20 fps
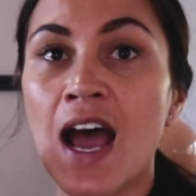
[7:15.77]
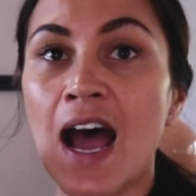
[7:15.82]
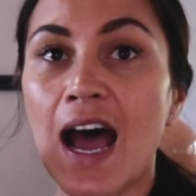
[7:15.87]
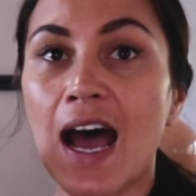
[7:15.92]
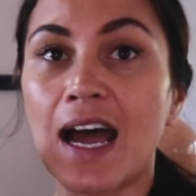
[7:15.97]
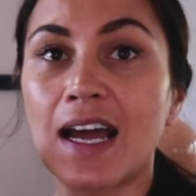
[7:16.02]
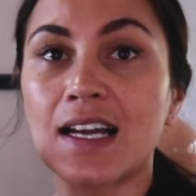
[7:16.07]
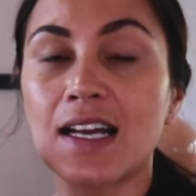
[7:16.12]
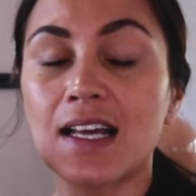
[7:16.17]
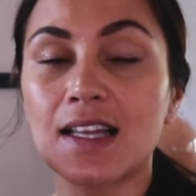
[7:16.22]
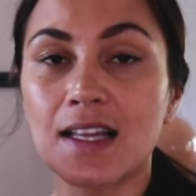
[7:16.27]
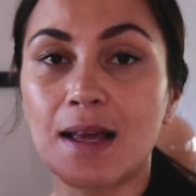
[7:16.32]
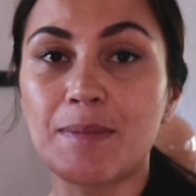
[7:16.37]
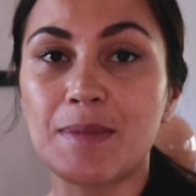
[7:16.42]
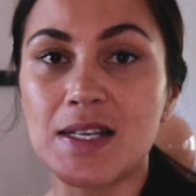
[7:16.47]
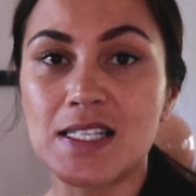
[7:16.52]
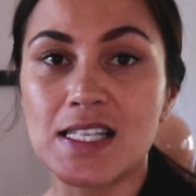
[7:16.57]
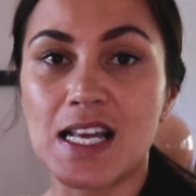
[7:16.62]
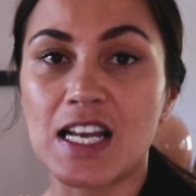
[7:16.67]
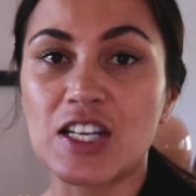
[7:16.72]
And let
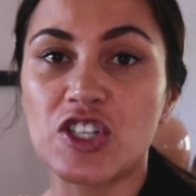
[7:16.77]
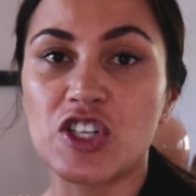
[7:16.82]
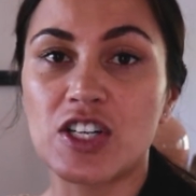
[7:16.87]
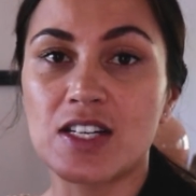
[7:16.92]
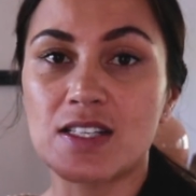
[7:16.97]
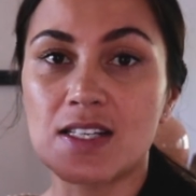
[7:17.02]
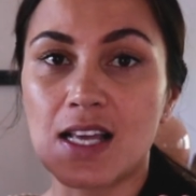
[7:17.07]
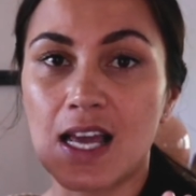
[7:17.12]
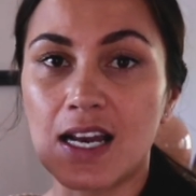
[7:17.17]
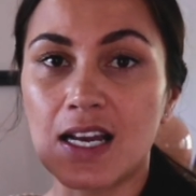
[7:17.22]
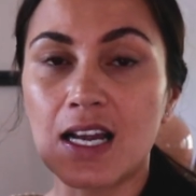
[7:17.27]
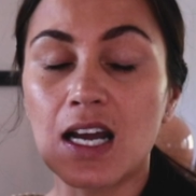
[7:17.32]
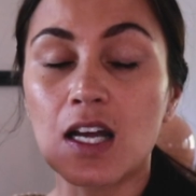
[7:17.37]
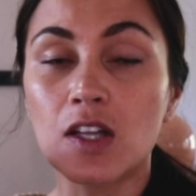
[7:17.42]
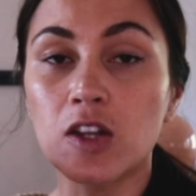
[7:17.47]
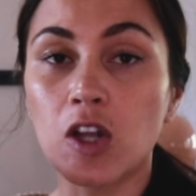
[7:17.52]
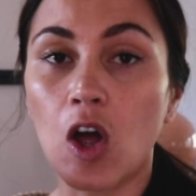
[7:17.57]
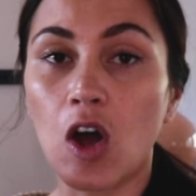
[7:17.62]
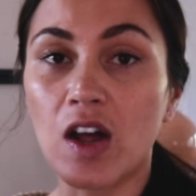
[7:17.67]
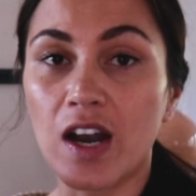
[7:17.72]
me say, she's getting
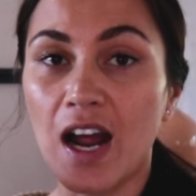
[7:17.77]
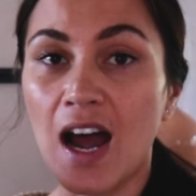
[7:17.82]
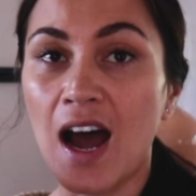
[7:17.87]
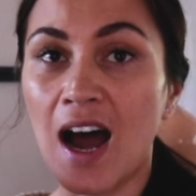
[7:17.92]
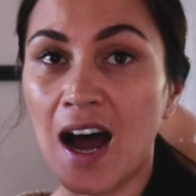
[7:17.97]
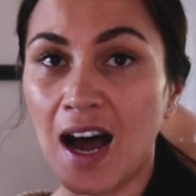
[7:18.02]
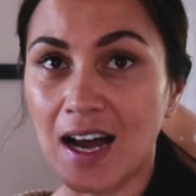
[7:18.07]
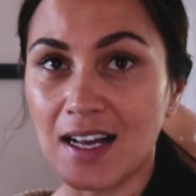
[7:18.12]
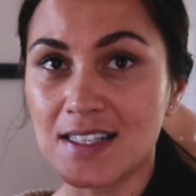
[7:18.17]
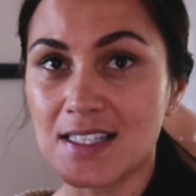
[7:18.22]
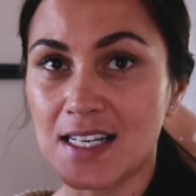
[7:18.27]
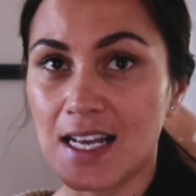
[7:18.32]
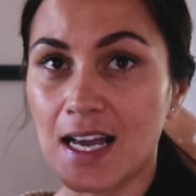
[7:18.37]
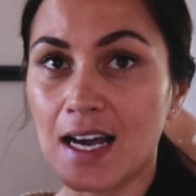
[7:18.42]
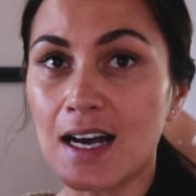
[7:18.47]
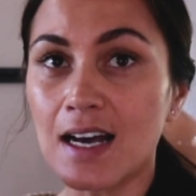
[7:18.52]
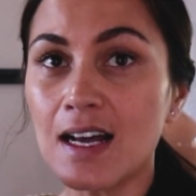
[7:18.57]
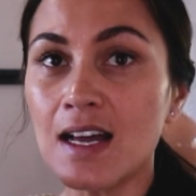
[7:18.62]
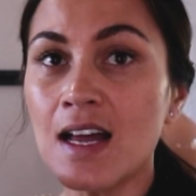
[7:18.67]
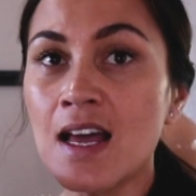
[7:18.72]
a lot
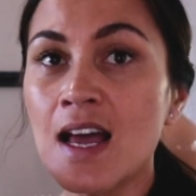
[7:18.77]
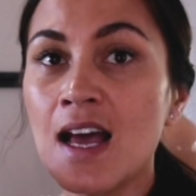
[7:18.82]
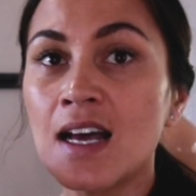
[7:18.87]
heartier.